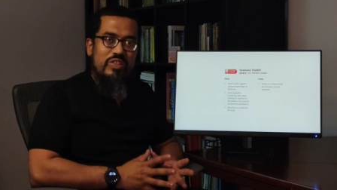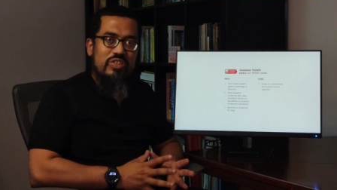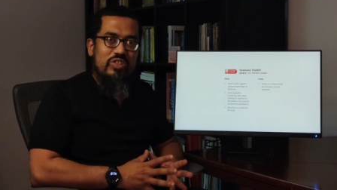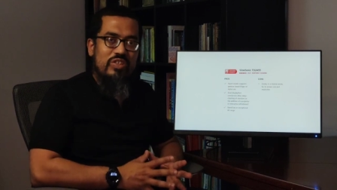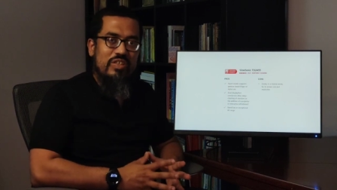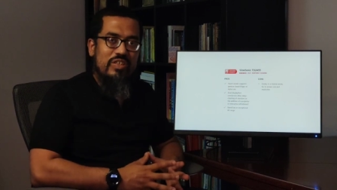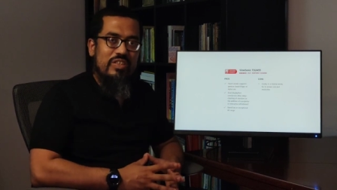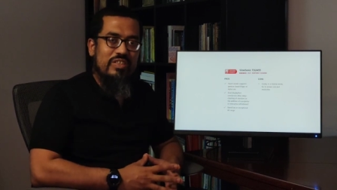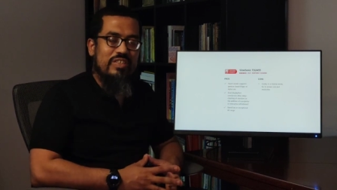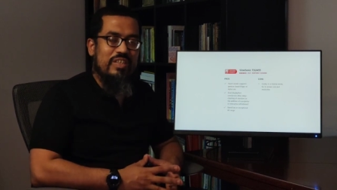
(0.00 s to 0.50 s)

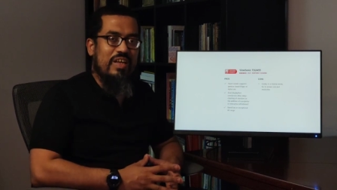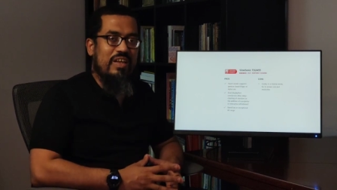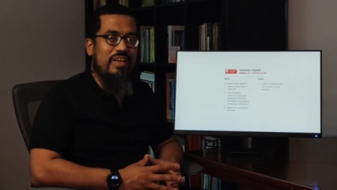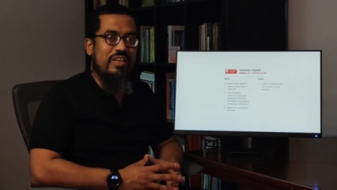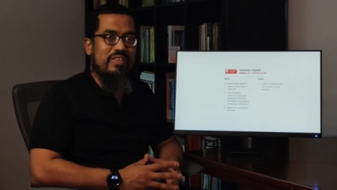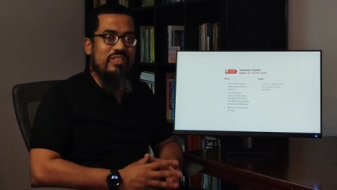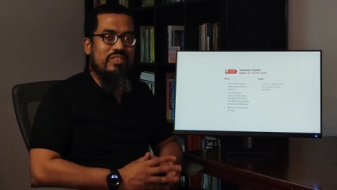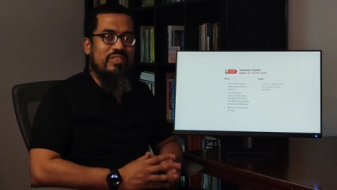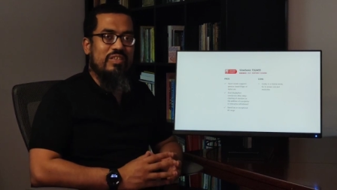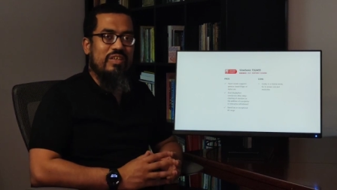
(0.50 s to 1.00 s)
features
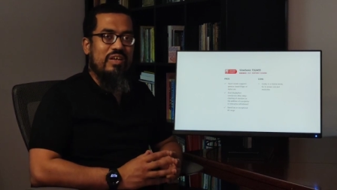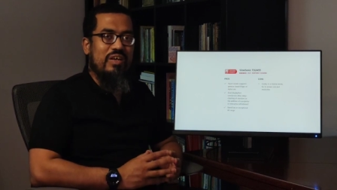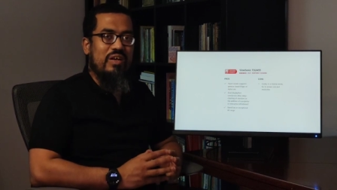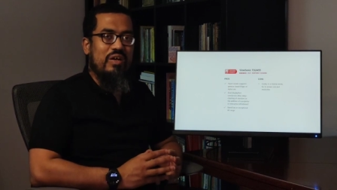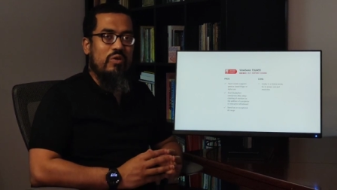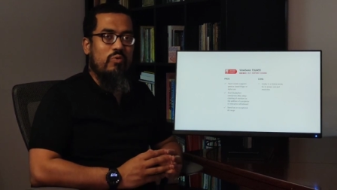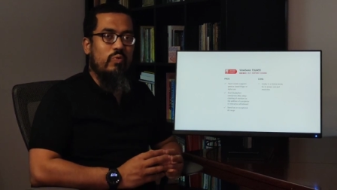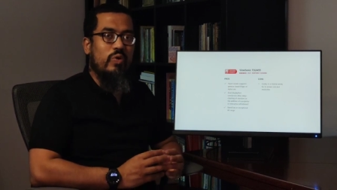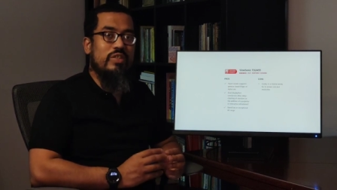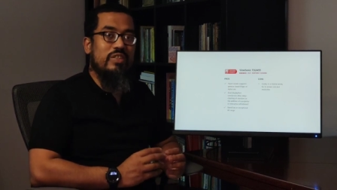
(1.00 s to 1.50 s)
and its
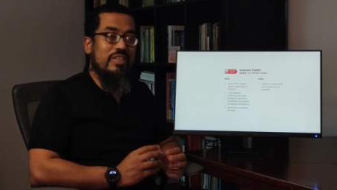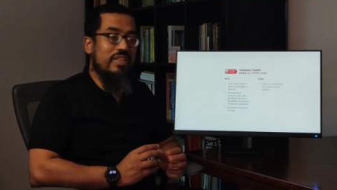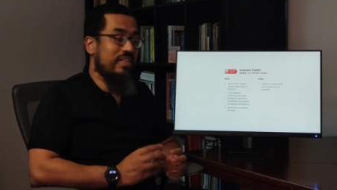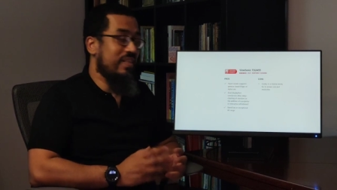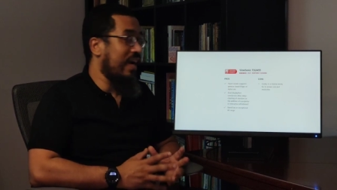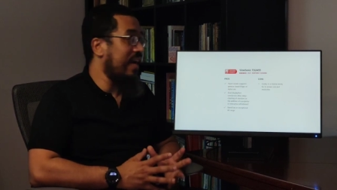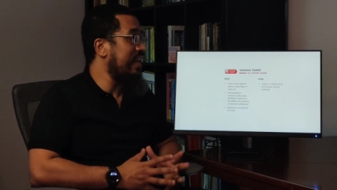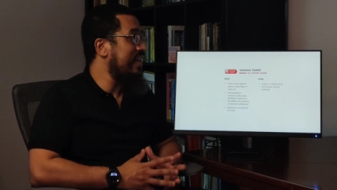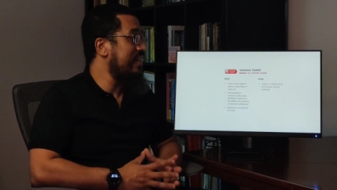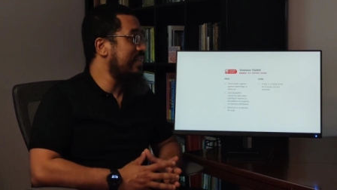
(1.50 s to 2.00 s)

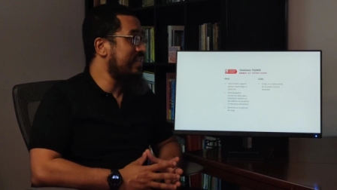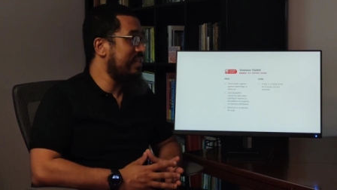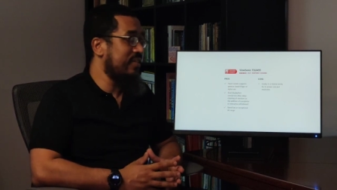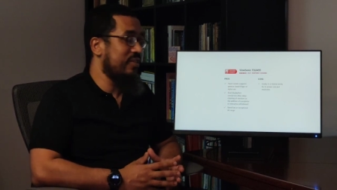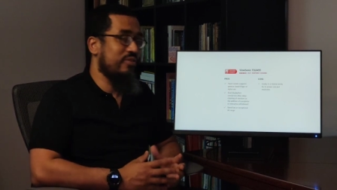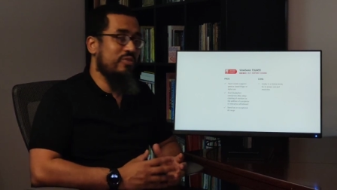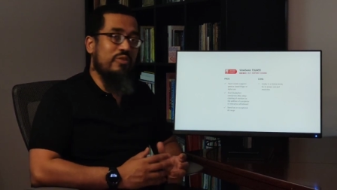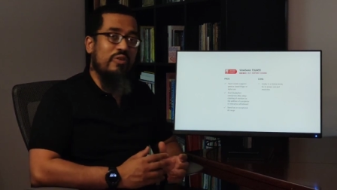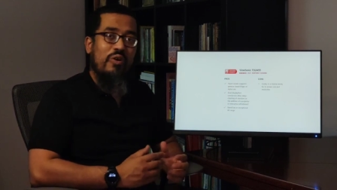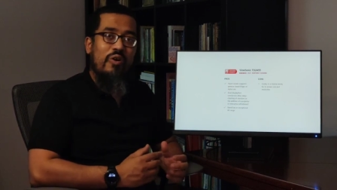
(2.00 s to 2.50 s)

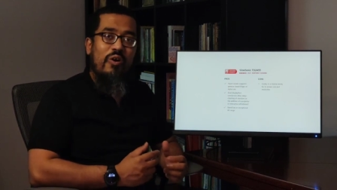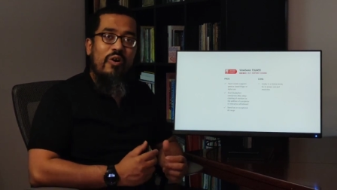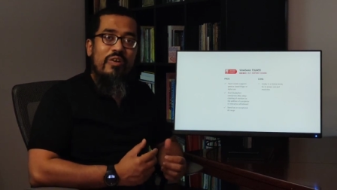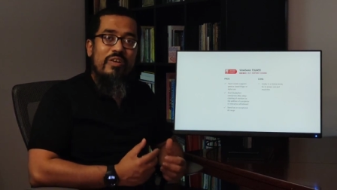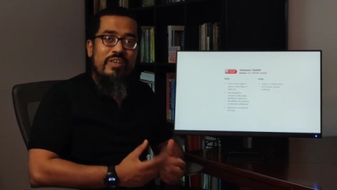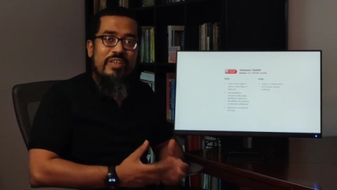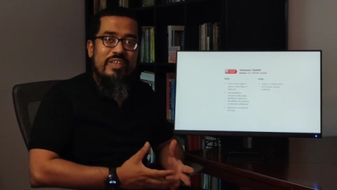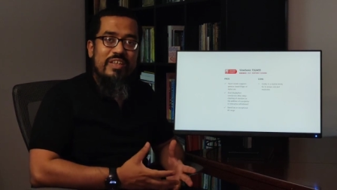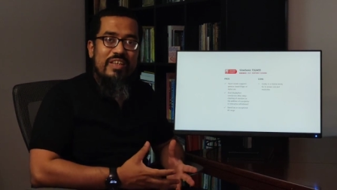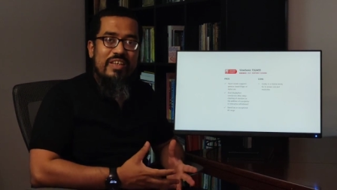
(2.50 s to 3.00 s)
versatility is
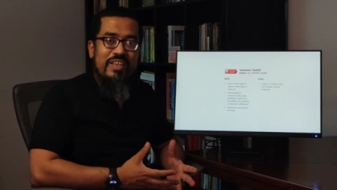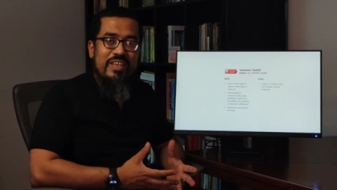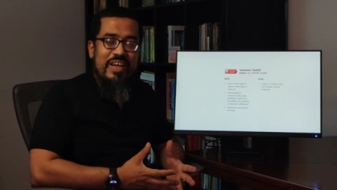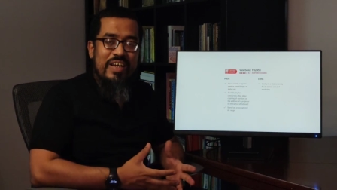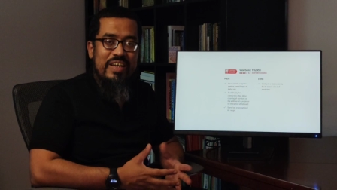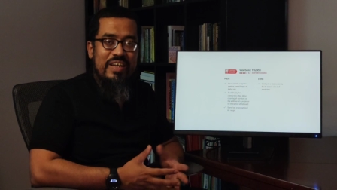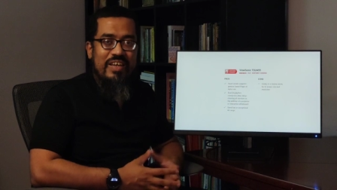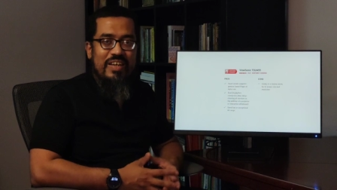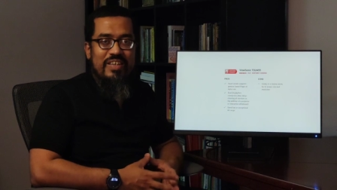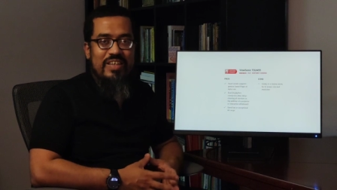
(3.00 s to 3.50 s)
already
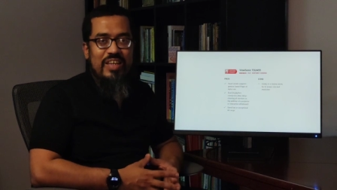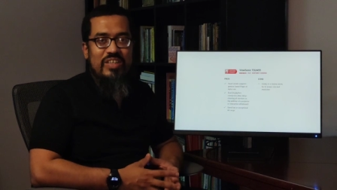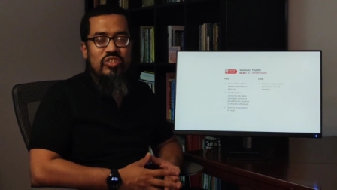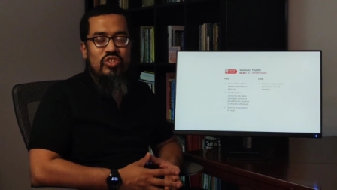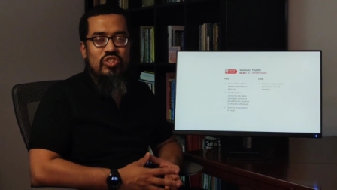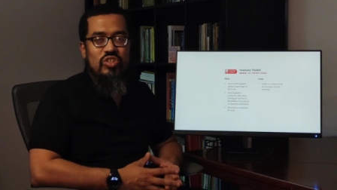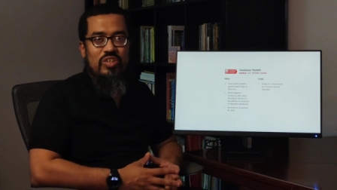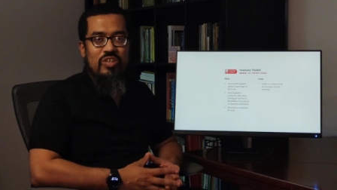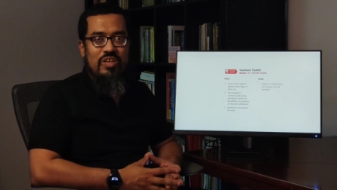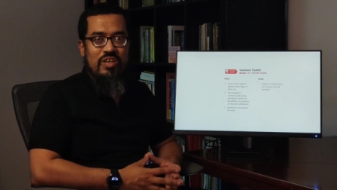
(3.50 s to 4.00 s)
getting
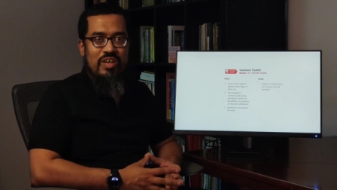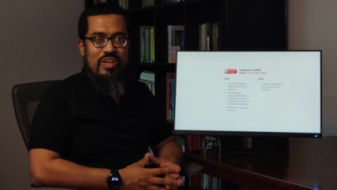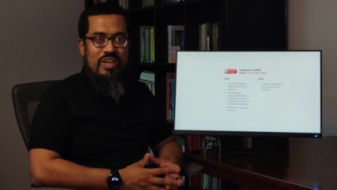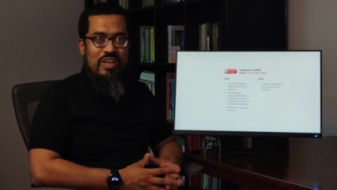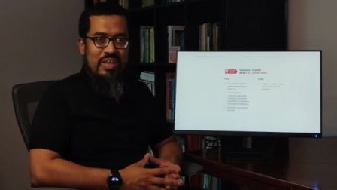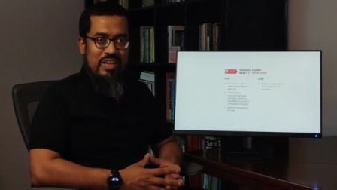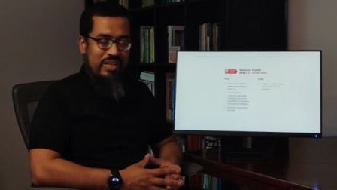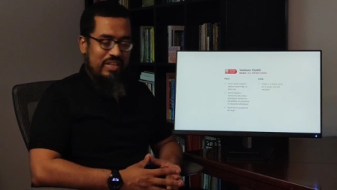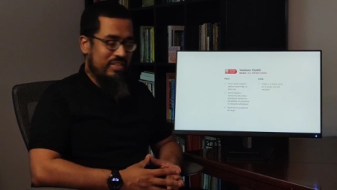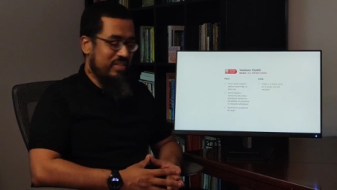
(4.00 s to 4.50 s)
attention
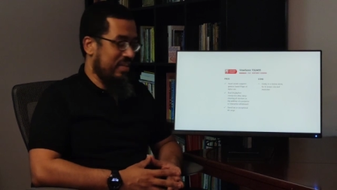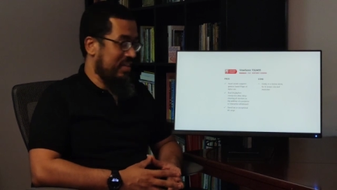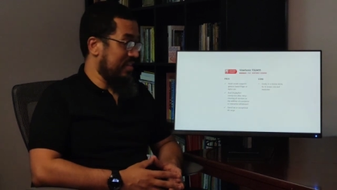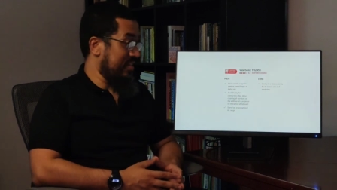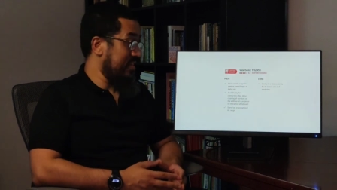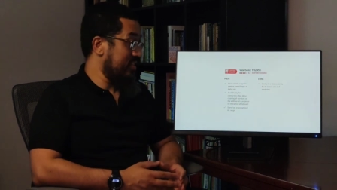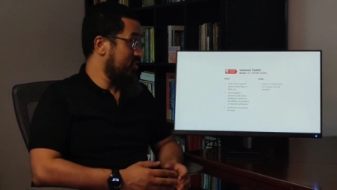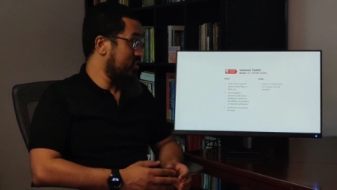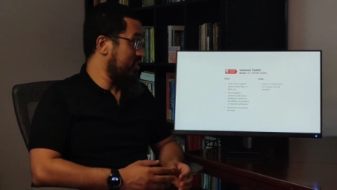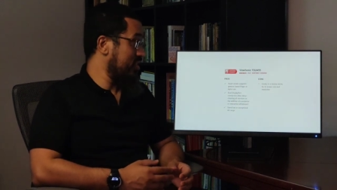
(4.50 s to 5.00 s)
in the
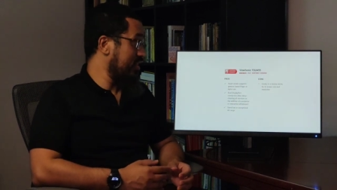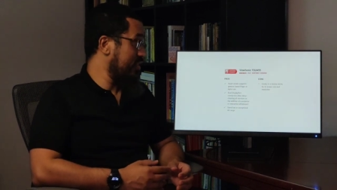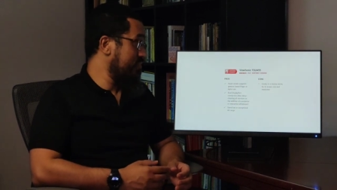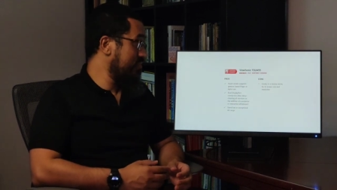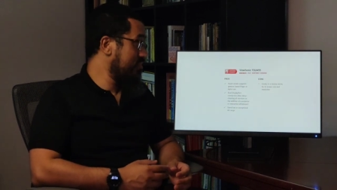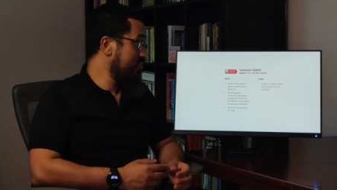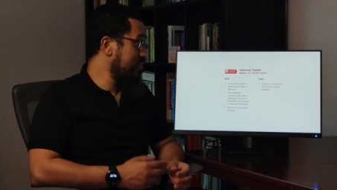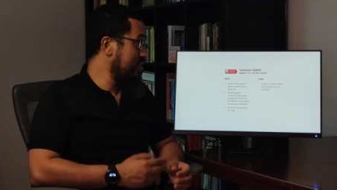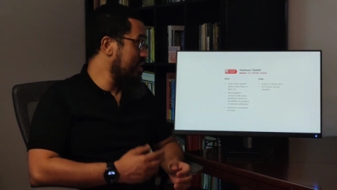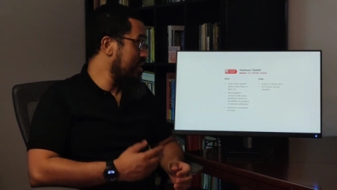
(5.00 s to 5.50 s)

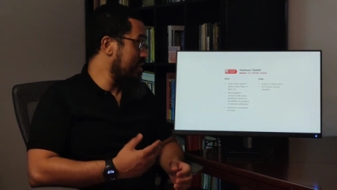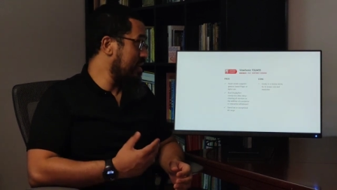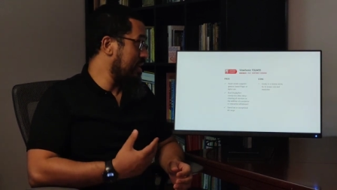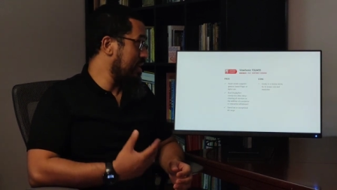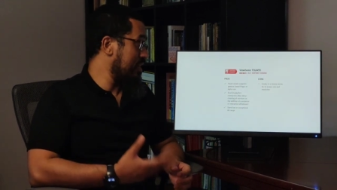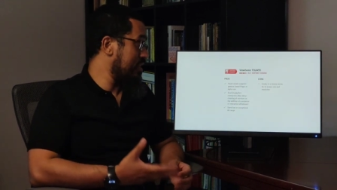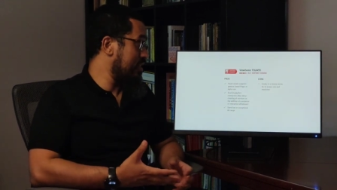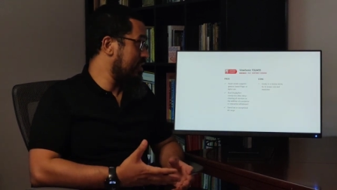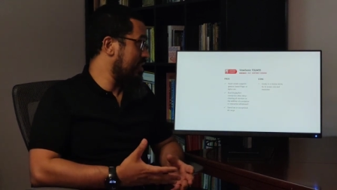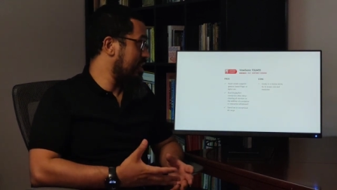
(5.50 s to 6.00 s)
industry.
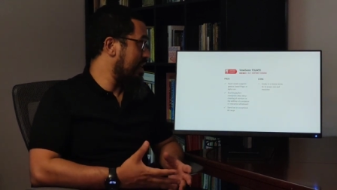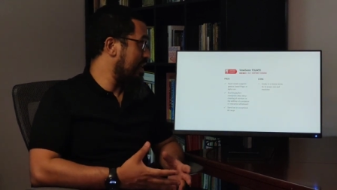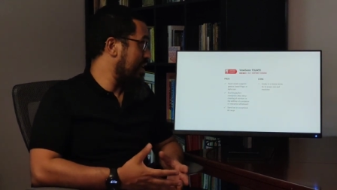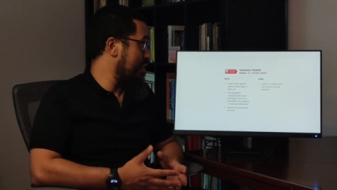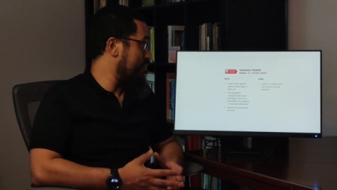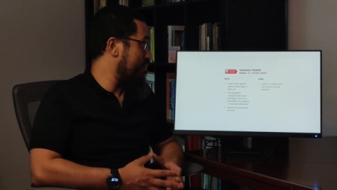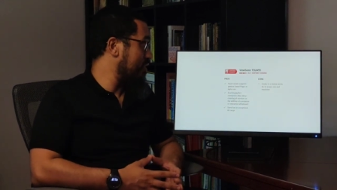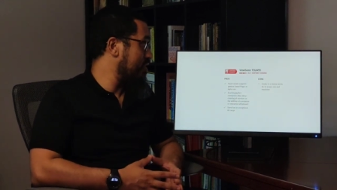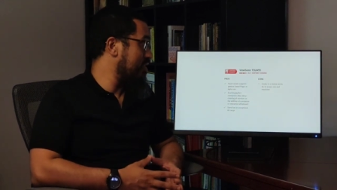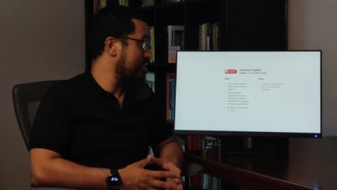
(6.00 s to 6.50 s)
It's
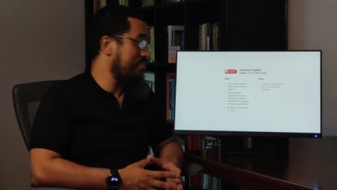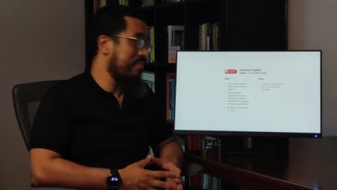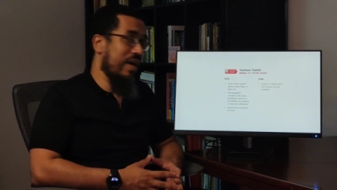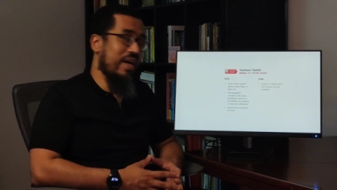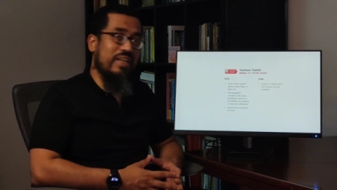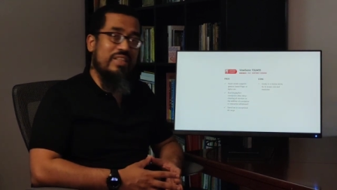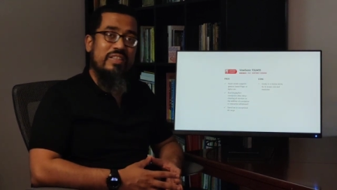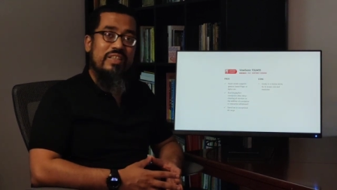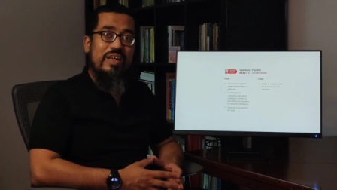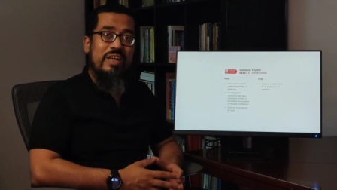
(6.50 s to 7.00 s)
PC
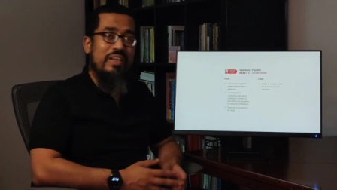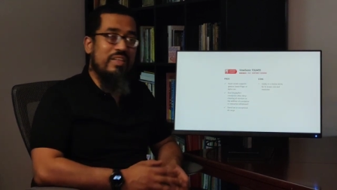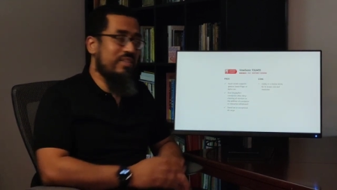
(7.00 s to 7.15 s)
Mag's